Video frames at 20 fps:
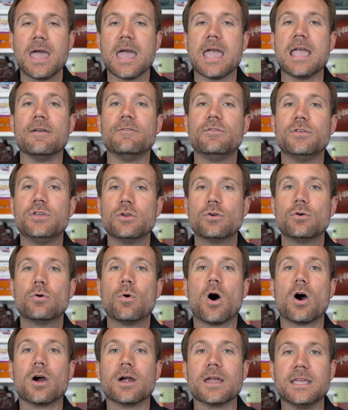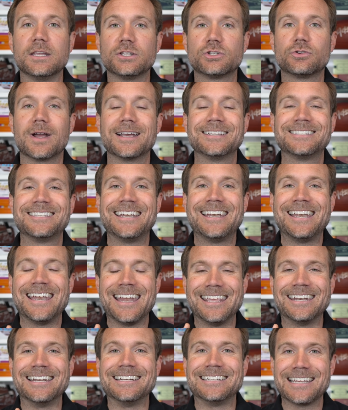If you are interested
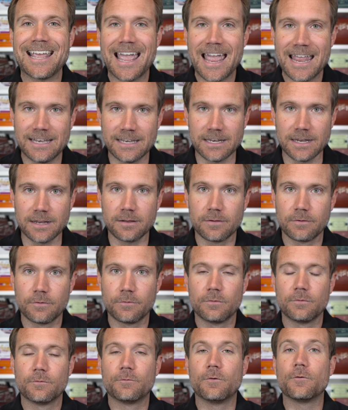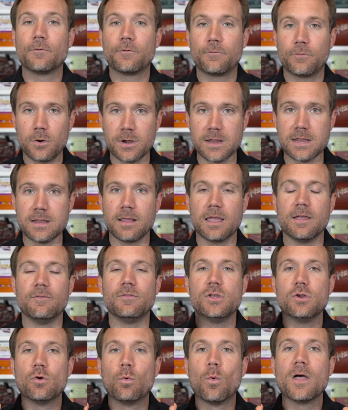in attending for free,
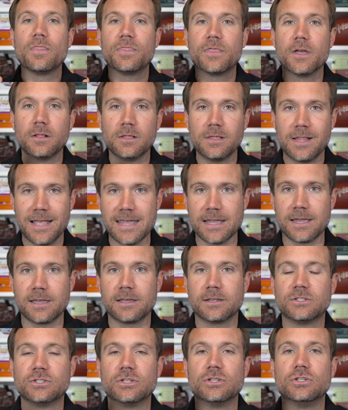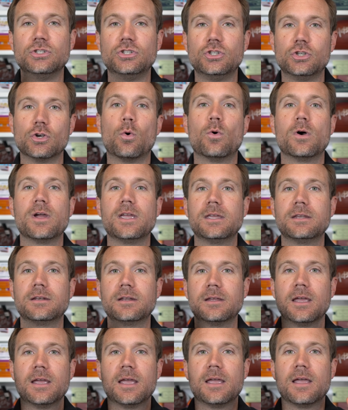if you want the link to
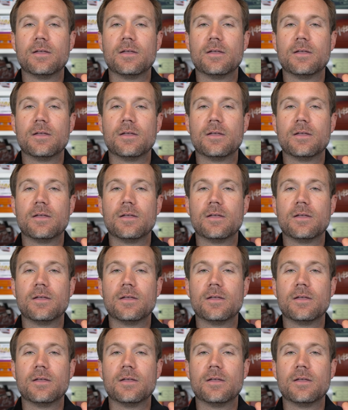join